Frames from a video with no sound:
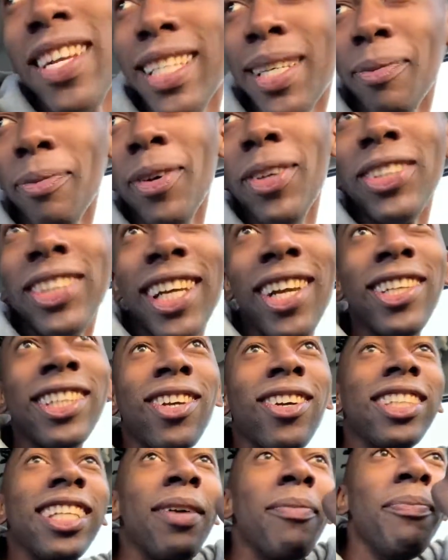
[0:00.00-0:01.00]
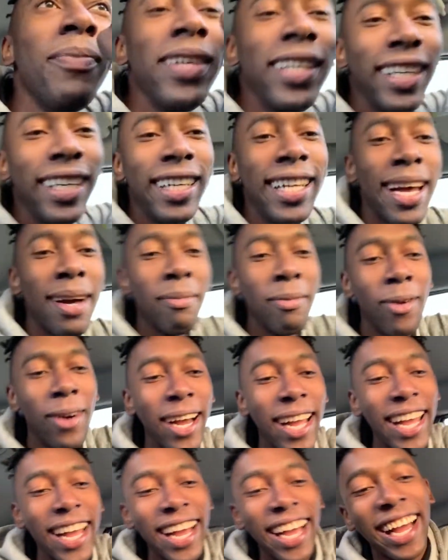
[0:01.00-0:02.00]
supposed to look such a biggie, that
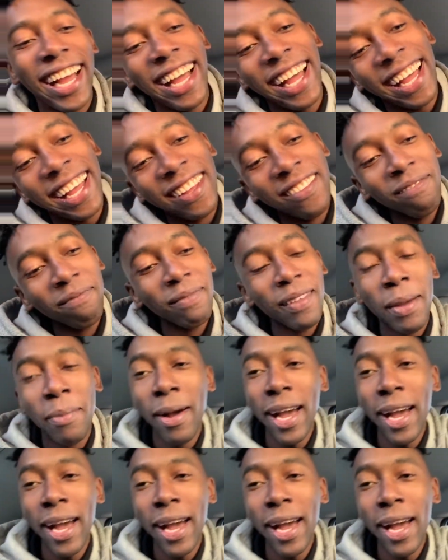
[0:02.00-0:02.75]
boy. But